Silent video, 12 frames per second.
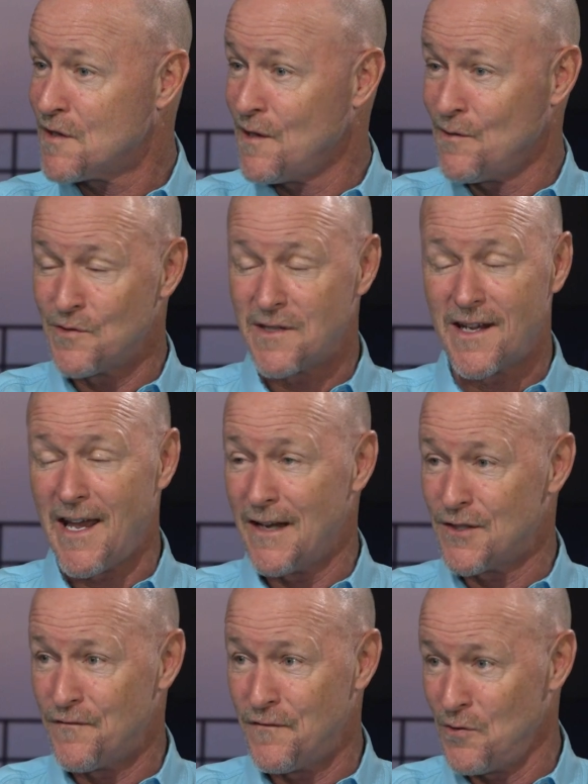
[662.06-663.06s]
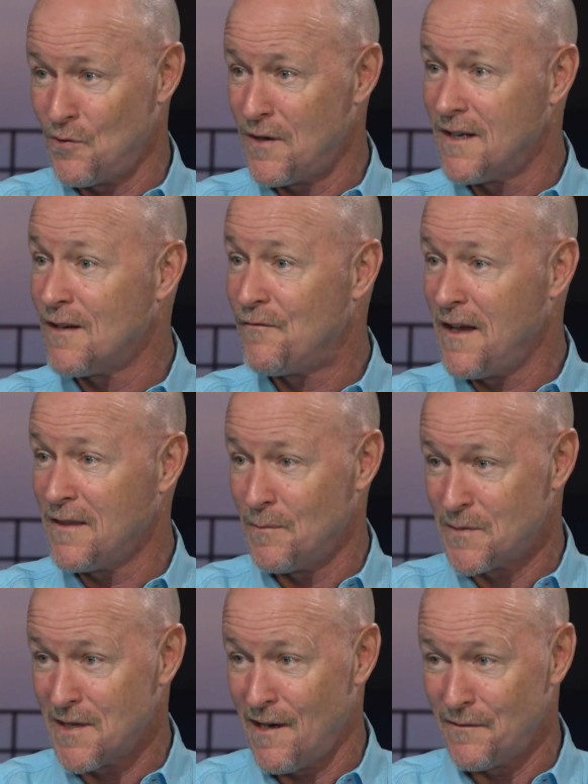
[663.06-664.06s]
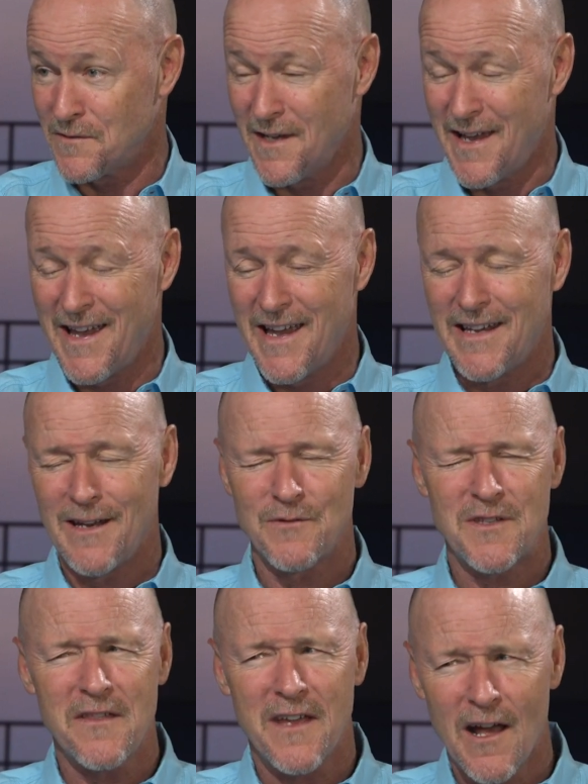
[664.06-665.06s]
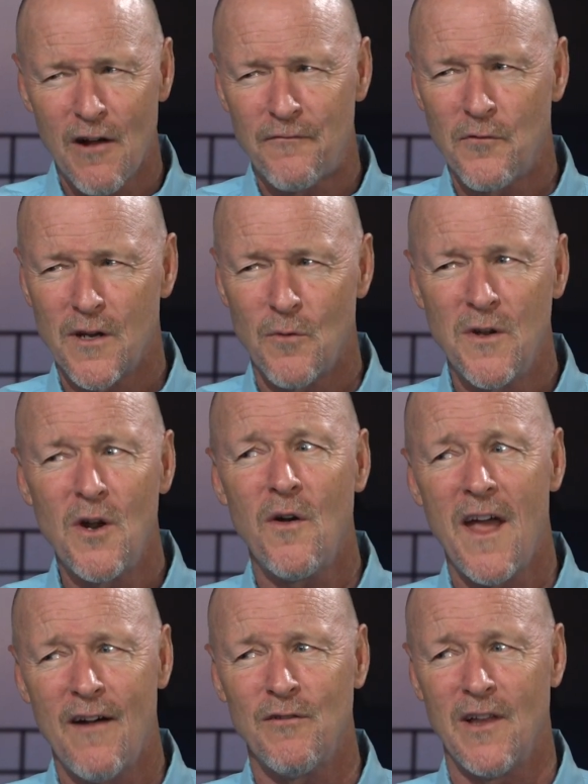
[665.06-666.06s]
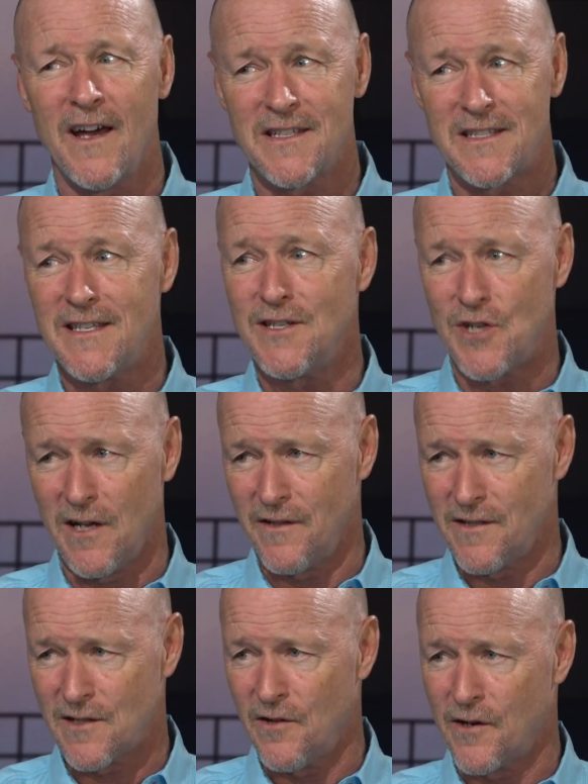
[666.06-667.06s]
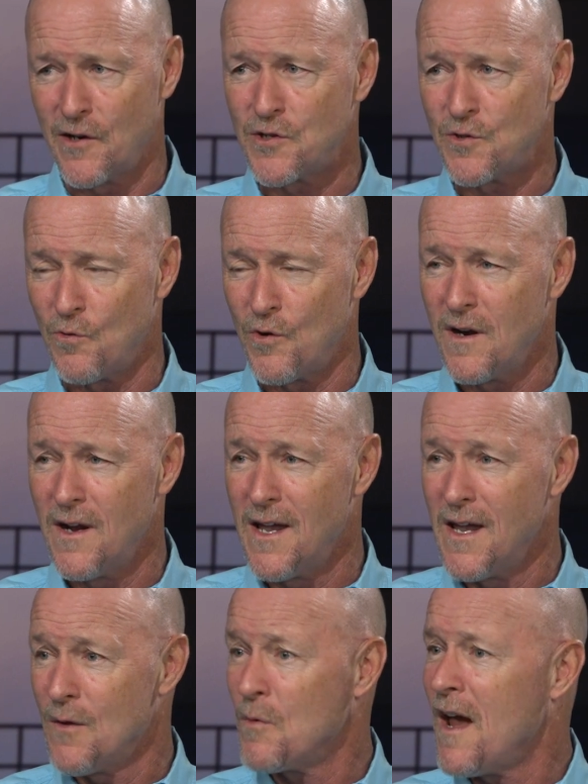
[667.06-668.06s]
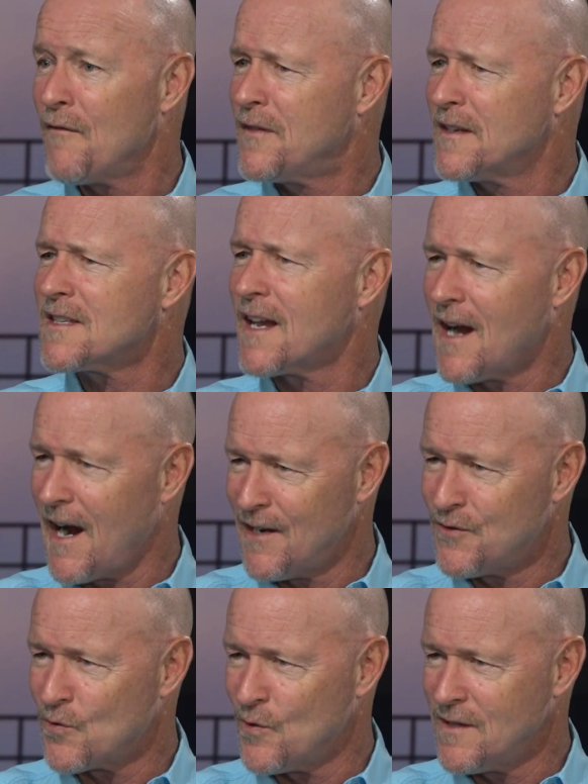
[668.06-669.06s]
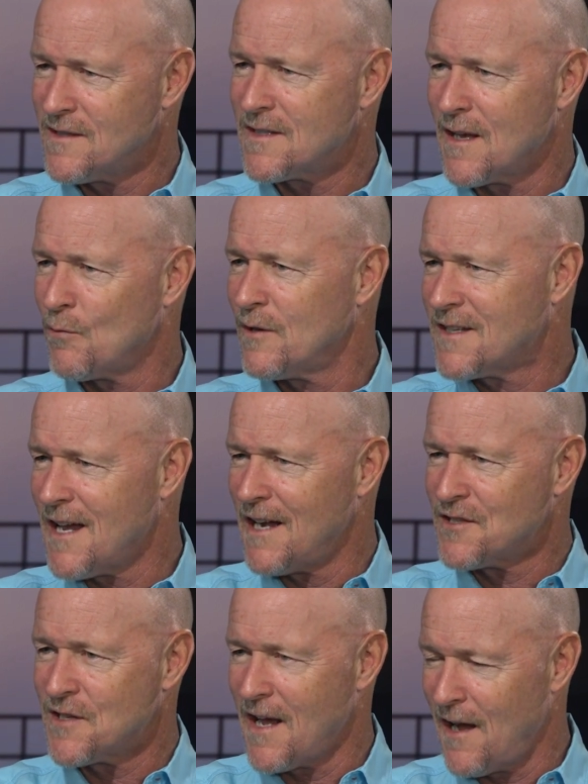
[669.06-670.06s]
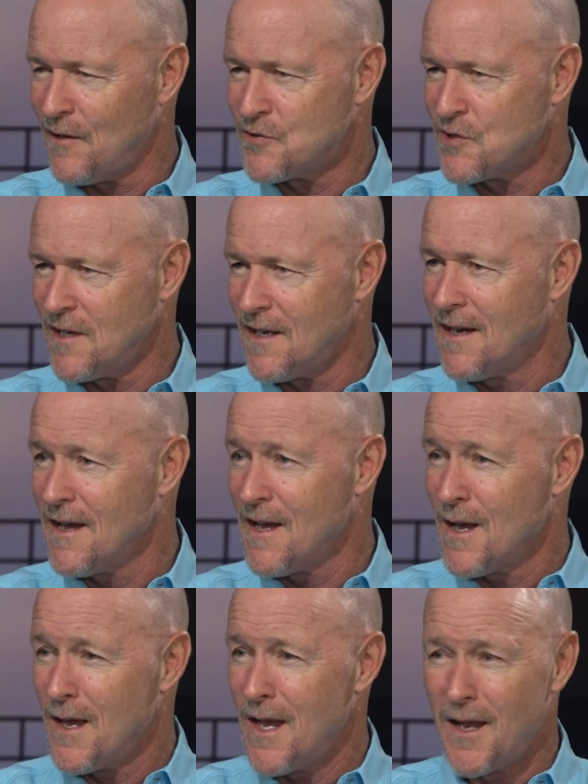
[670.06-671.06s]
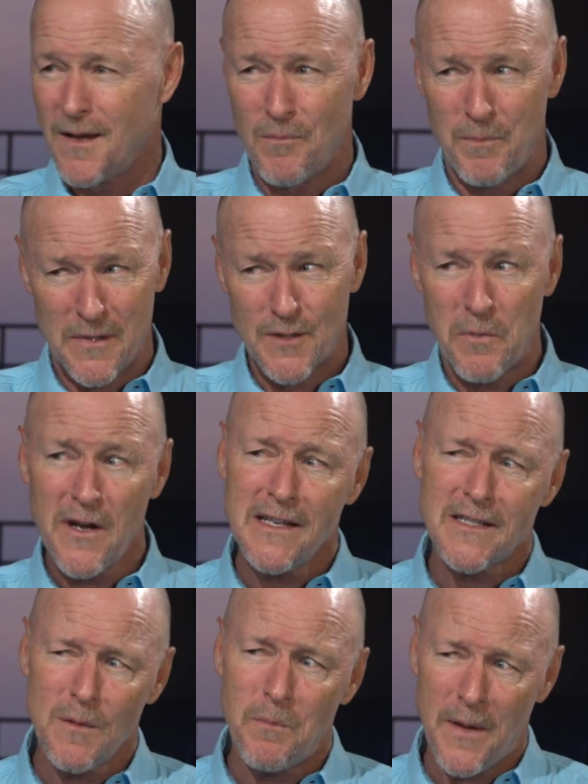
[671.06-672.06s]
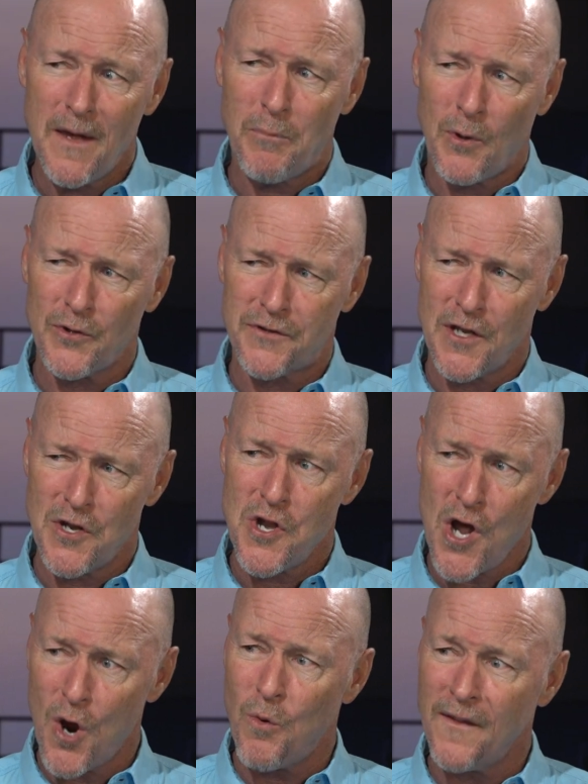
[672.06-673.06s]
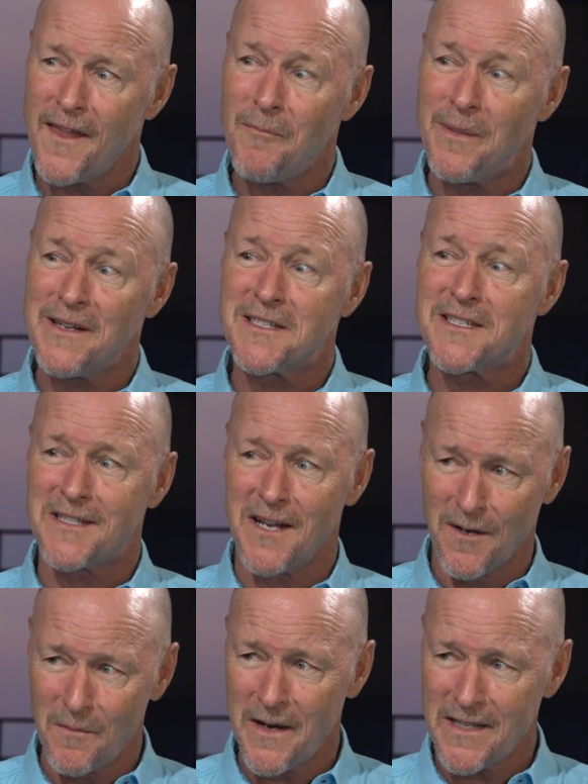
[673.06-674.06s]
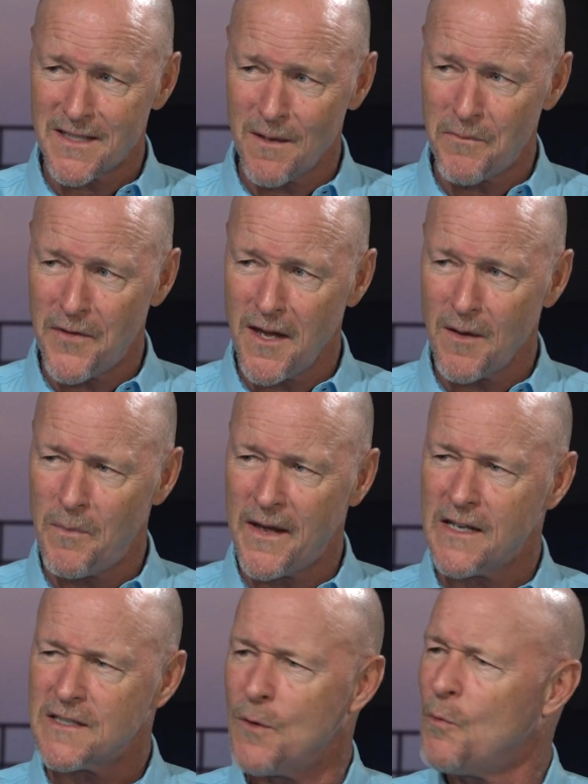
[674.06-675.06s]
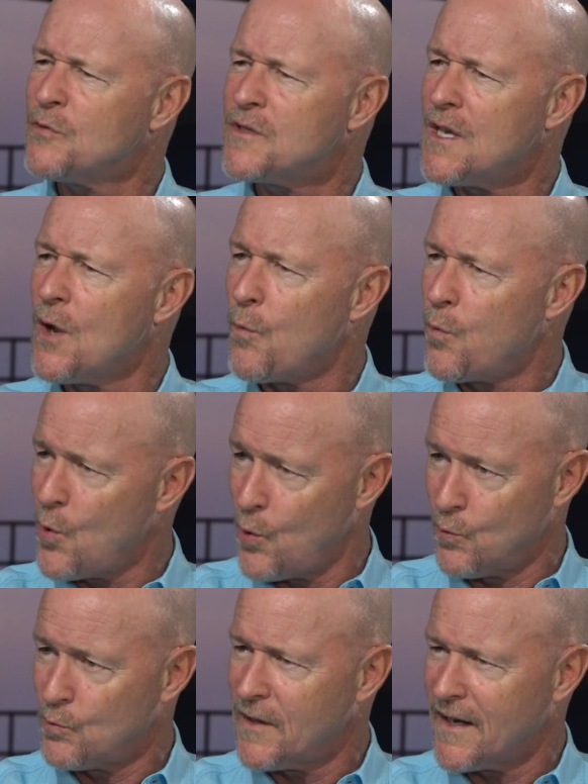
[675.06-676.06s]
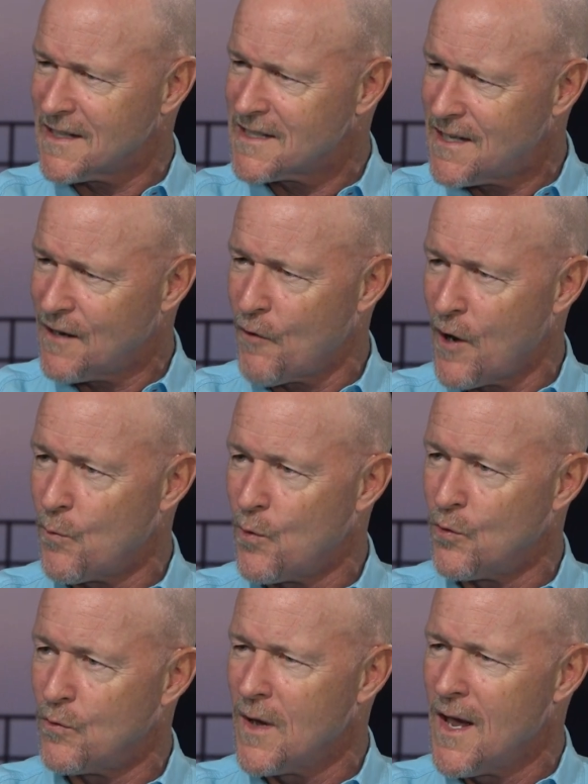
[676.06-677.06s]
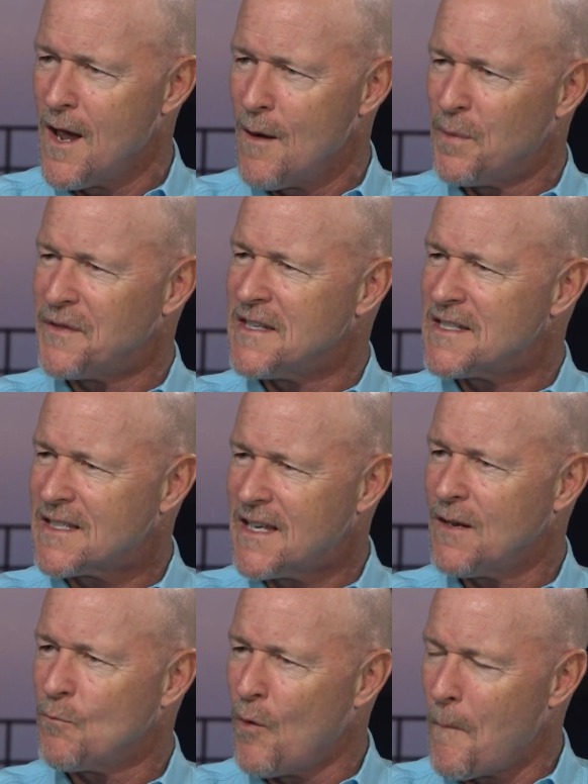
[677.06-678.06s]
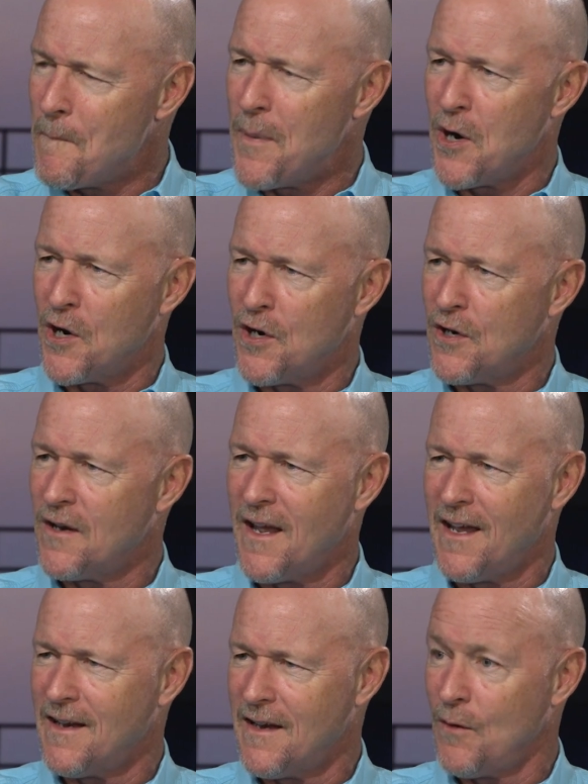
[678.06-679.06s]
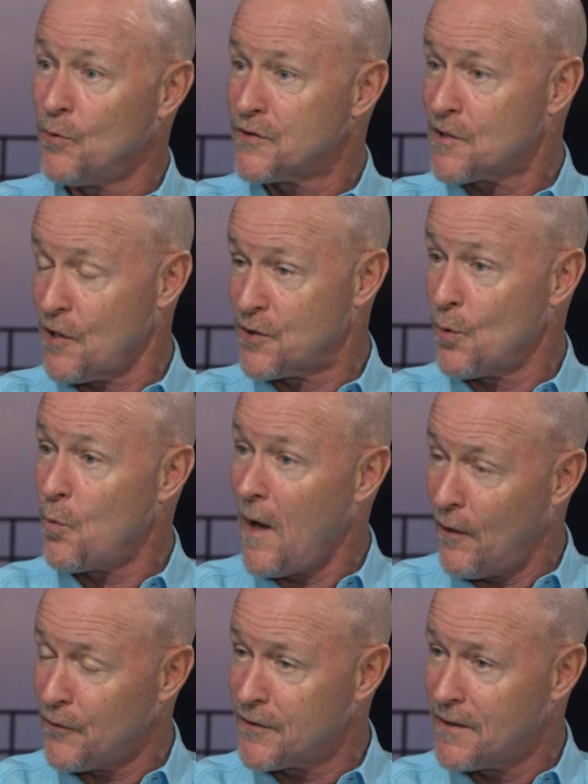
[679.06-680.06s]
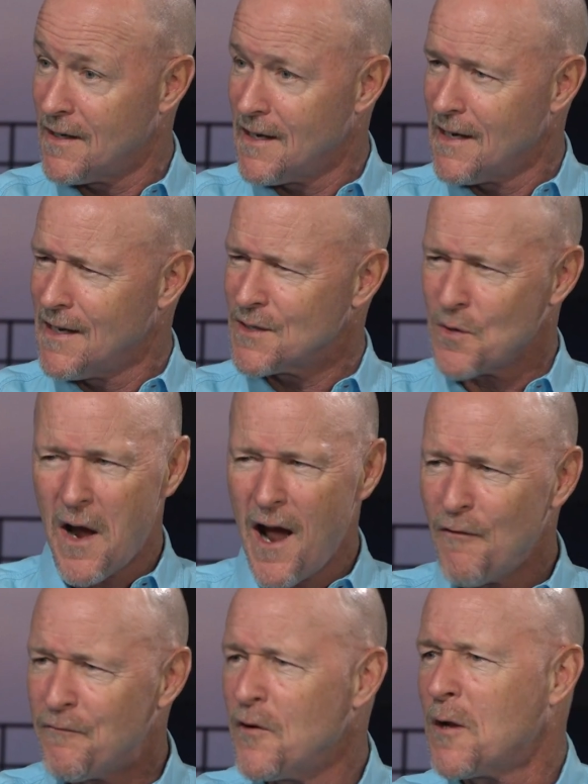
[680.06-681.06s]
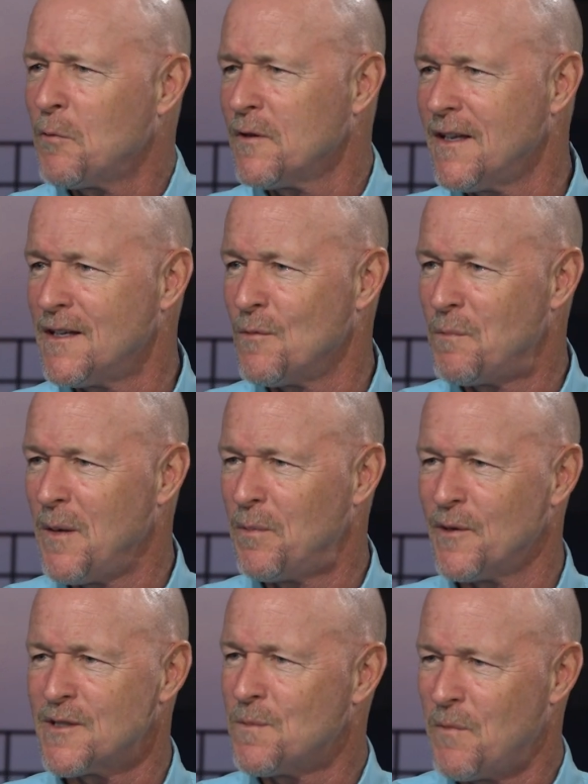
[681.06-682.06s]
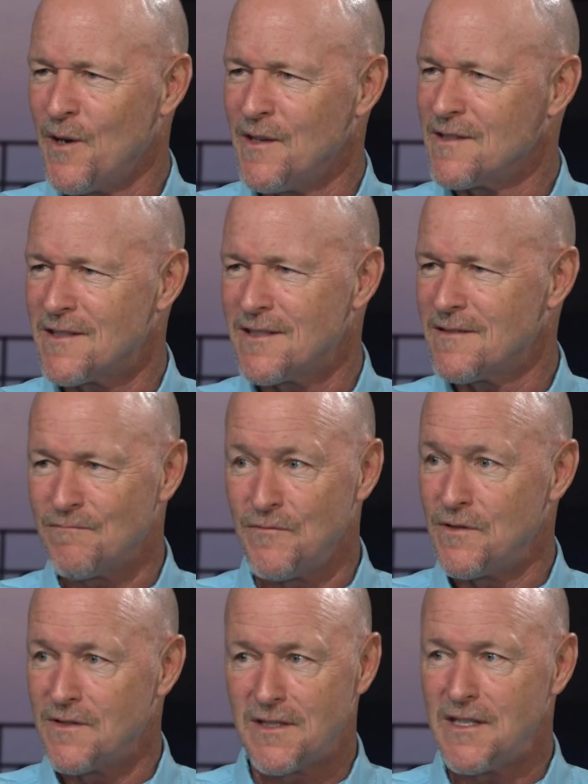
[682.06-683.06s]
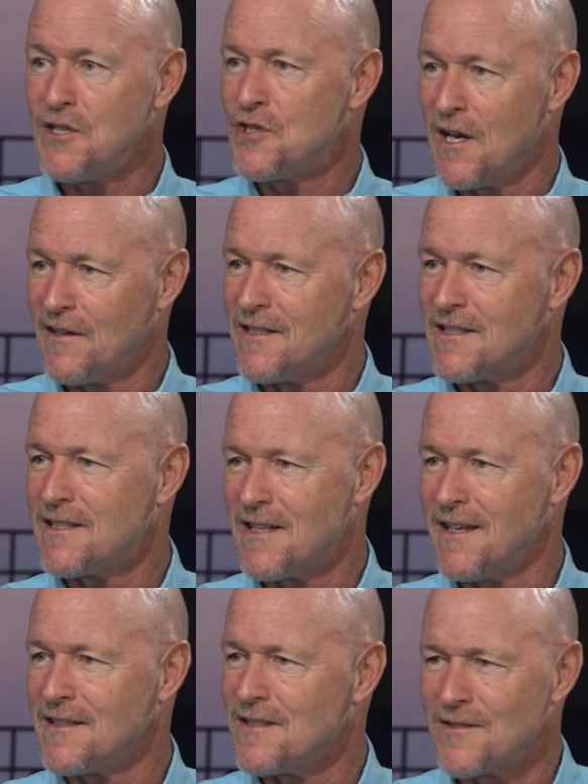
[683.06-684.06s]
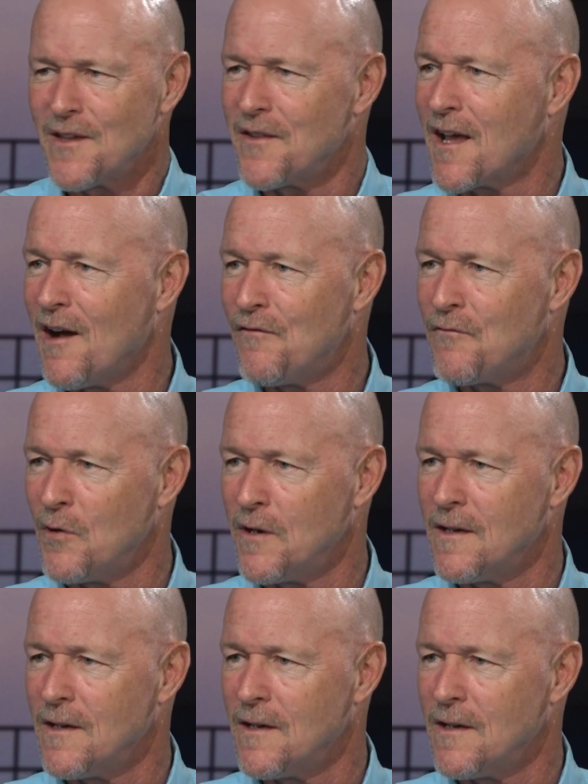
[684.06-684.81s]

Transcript: they use to catch food and defend themselves. Now, in Southern California, we don't have a lot of sea jellies along our shore. We have things like hydroids that will attach to algae. And it's pretty easy people to know when they've been stung by something because they won't see a wound like a stingray wound, but the skin will burn and it will start to welt. So, how frequently do people experience sea jelly stings in Southern California?